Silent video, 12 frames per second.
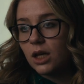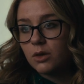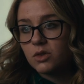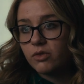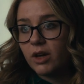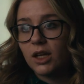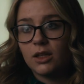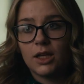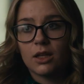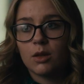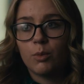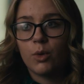I was finally
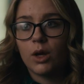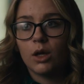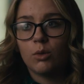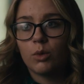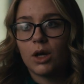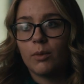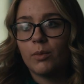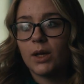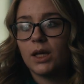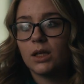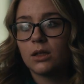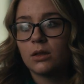at the point where I'm
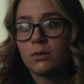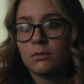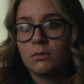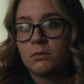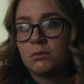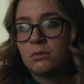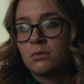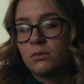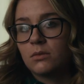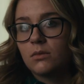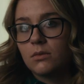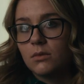like,
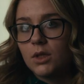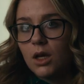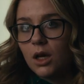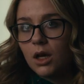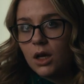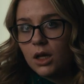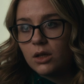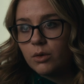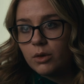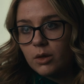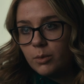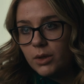I don't
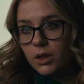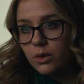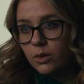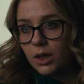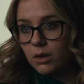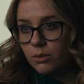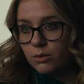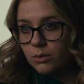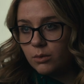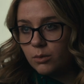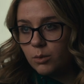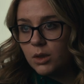want to be who I
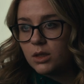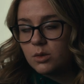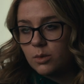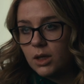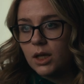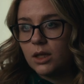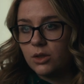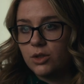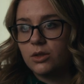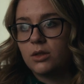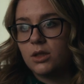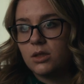was when I
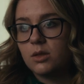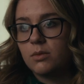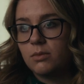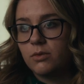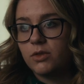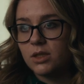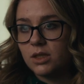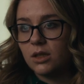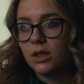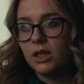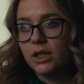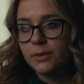entered this
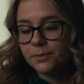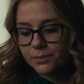facility.